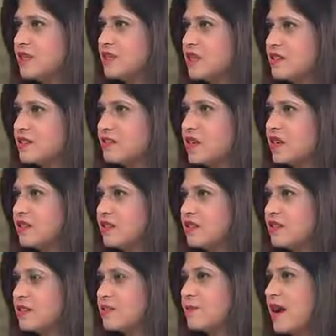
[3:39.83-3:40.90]
for SBI
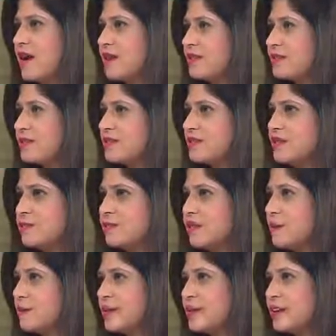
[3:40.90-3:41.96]
all these bad loans keep
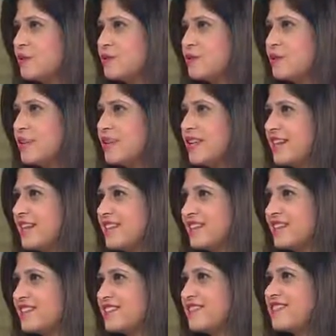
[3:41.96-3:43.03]
coming up, so all that
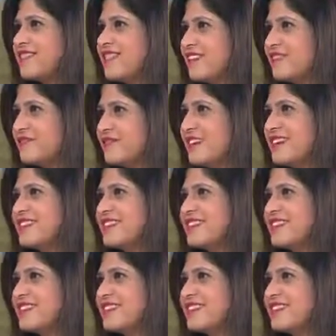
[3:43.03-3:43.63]
gets nullified.